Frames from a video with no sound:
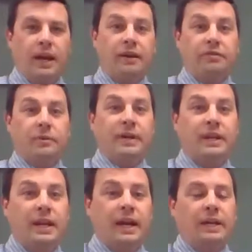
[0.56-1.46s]
Hi
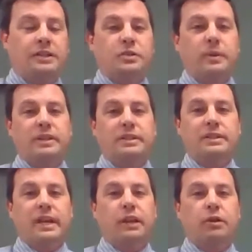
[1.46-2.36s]
everyone. I just wanted
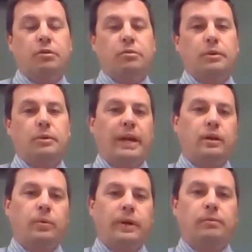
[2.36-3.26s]
to take you through
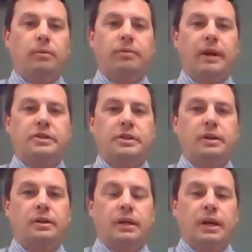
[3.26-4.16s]
a quick
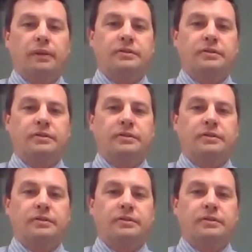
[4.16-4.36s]
refresher